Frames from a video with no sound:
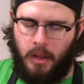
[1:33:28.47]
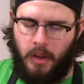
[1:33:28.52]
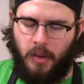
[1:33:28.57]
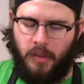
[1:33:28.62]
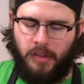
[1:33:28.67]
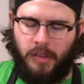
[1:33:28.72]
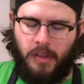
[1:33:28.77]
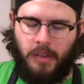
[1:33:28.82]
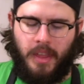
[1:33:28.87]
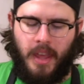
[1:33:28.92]

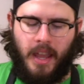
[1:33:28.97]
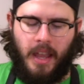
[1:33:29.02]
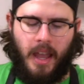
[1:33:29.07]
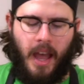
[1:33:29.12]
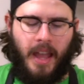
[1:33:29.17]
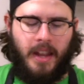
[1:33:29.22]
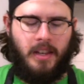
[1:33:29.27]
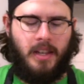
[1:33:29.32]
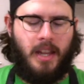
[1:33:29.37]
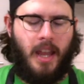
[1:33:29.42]
Here's the thing:
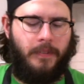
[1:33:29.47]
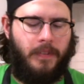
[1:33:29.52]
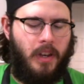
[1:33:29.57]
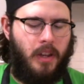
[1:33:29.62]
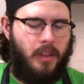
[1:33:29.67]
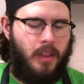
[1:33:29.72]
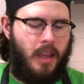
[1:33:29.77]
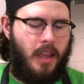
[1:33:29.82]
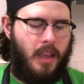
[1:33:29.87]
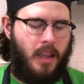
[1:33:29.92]
I
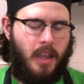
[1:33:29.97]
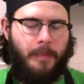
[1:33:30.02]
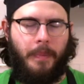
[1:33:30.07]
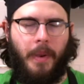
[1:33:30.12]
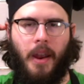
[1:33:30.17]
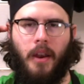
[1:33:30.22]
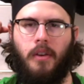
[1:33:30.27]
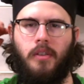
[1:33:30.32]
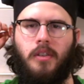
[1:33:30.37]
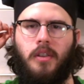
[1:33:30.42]
definitely
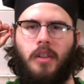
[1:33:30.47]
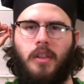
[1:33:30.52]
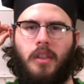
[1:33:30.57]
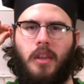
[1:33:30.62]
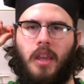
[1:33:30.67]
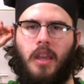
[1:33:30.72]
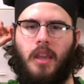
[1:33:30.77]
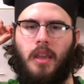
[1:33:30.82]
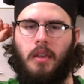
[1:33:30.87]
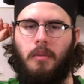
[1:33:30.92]
compared to
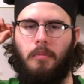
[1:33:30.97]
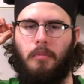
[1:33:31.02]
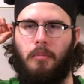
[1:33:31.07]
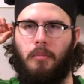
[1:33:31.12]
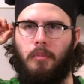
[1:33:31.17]
the